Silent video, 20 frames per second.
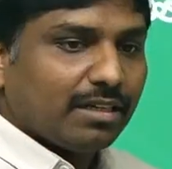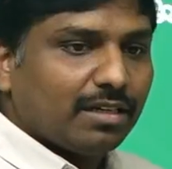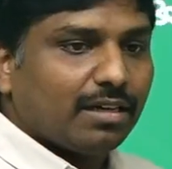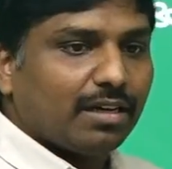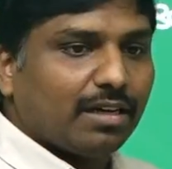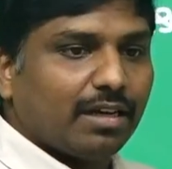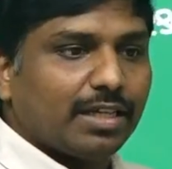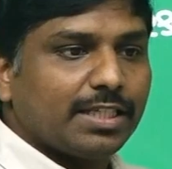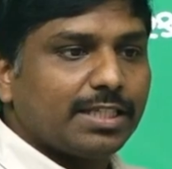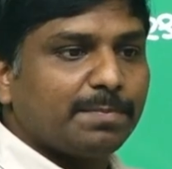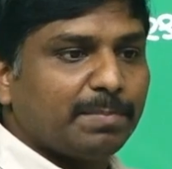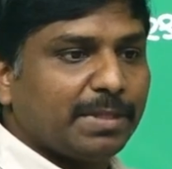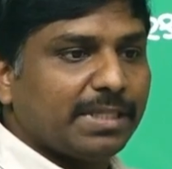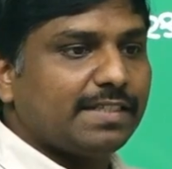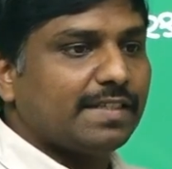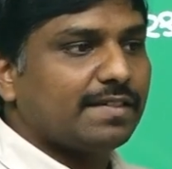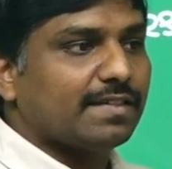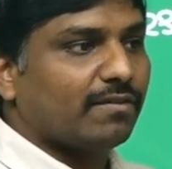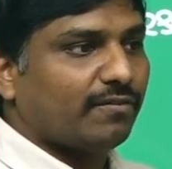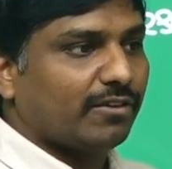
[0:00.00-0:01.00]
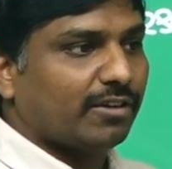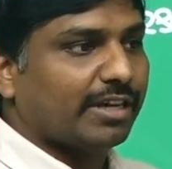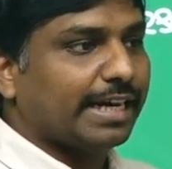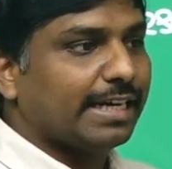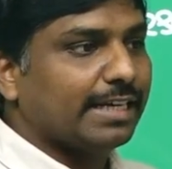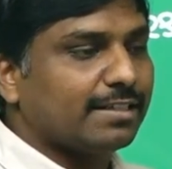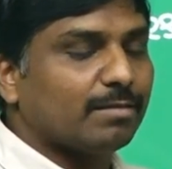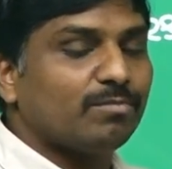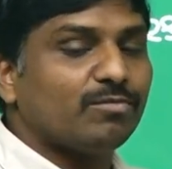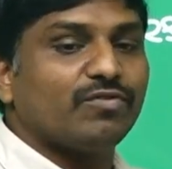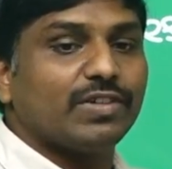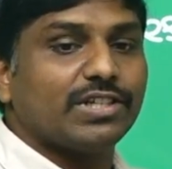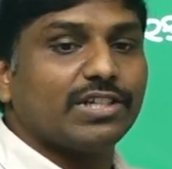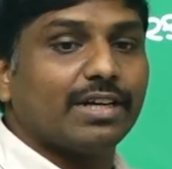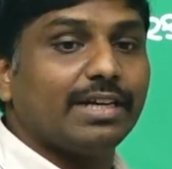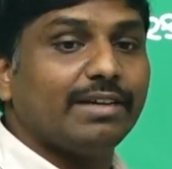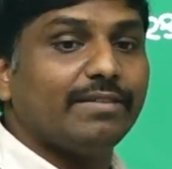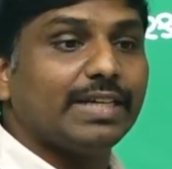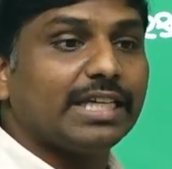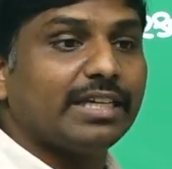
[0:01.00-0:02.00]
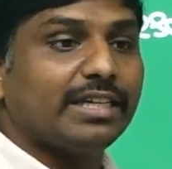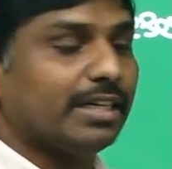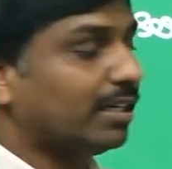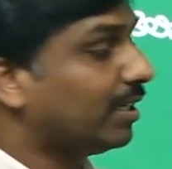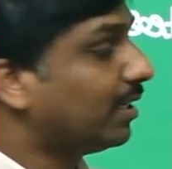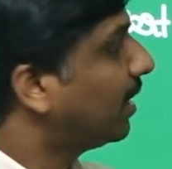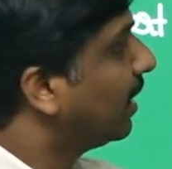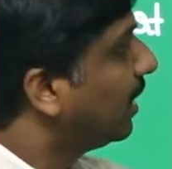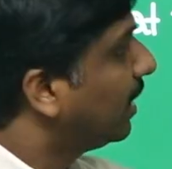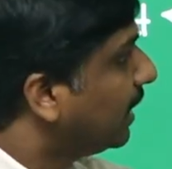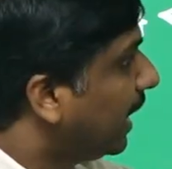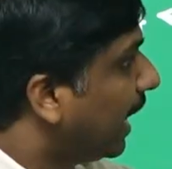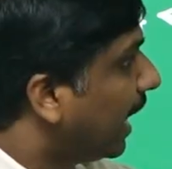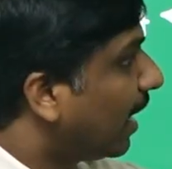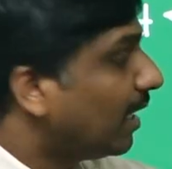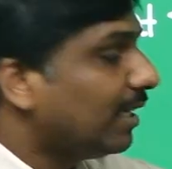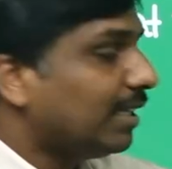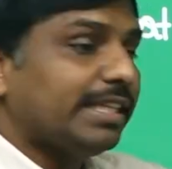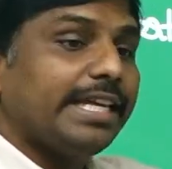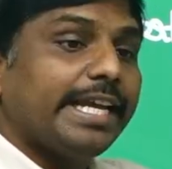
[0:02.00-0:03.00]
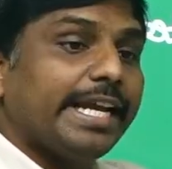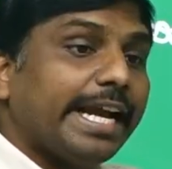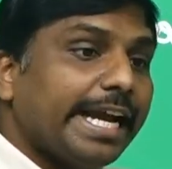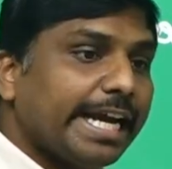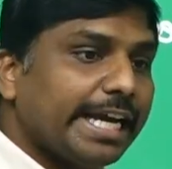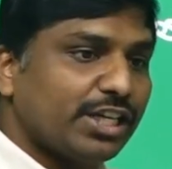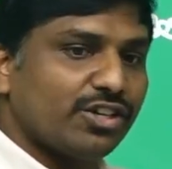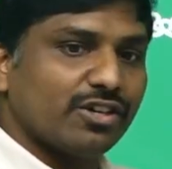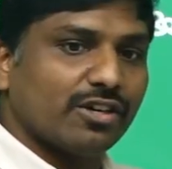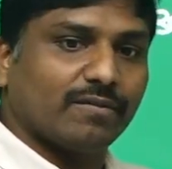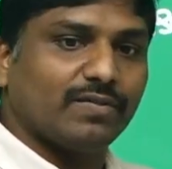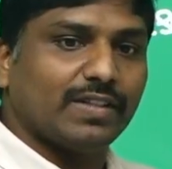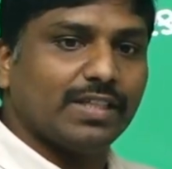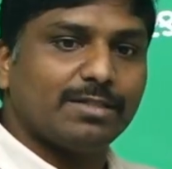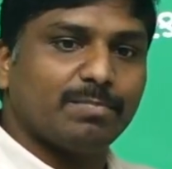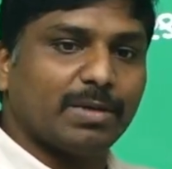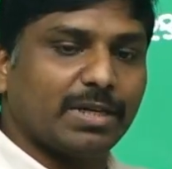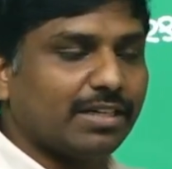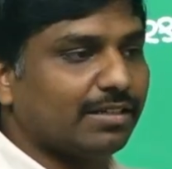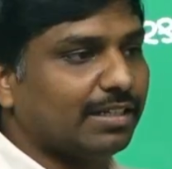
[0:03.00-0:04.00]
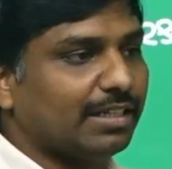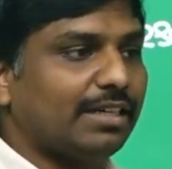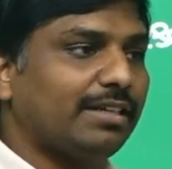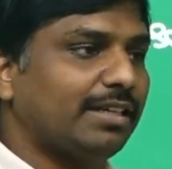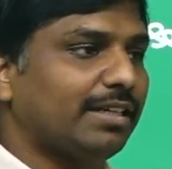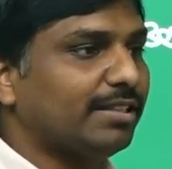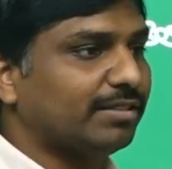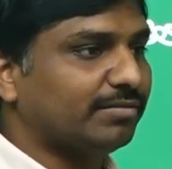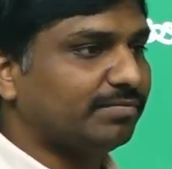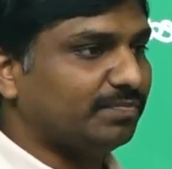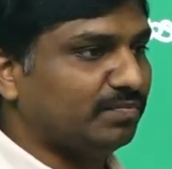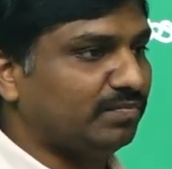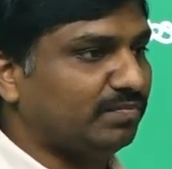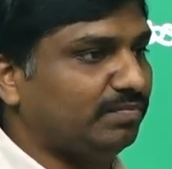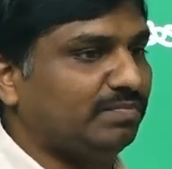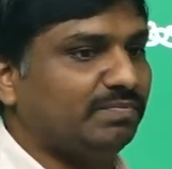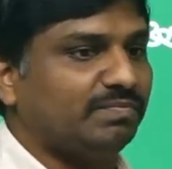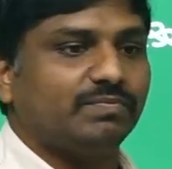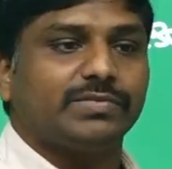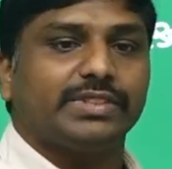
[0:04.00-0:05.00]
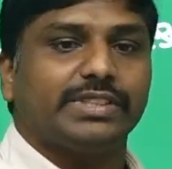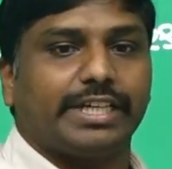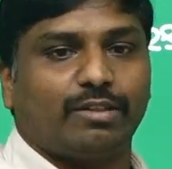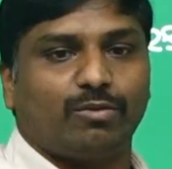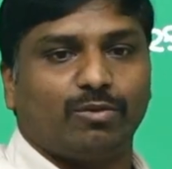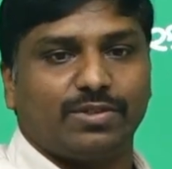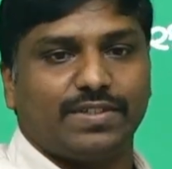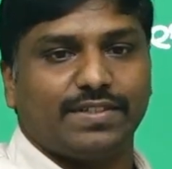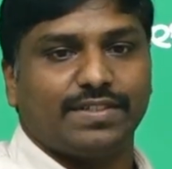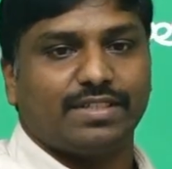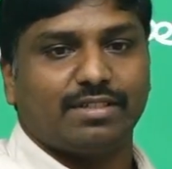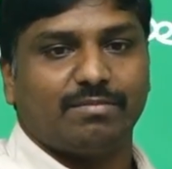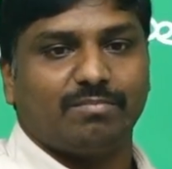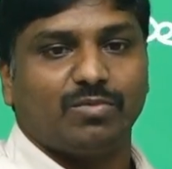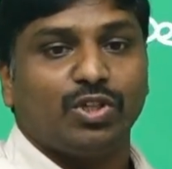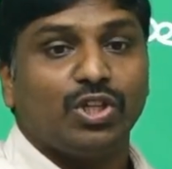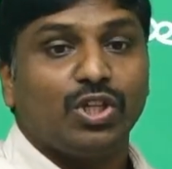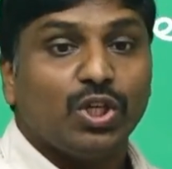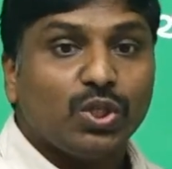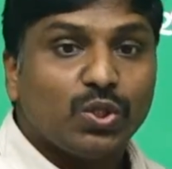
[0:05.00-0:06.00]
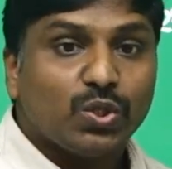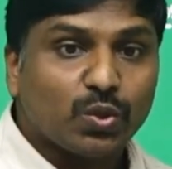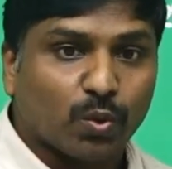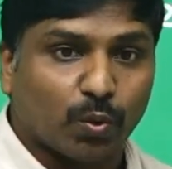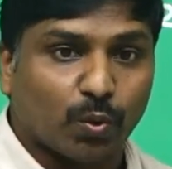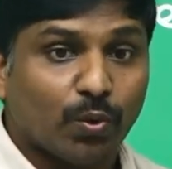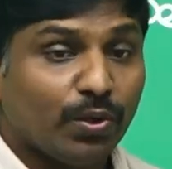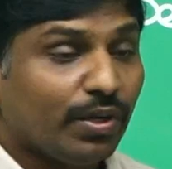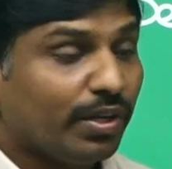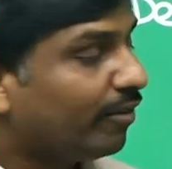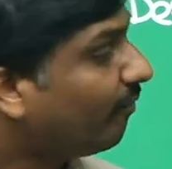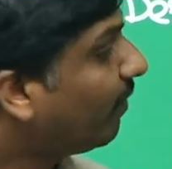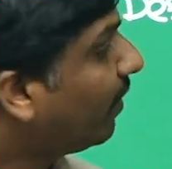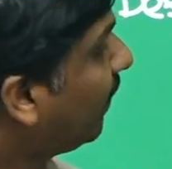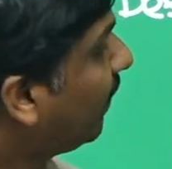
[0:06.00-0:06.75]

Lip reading: species of organisms which are living here, they are at the edge of this particular ecosystem. So we will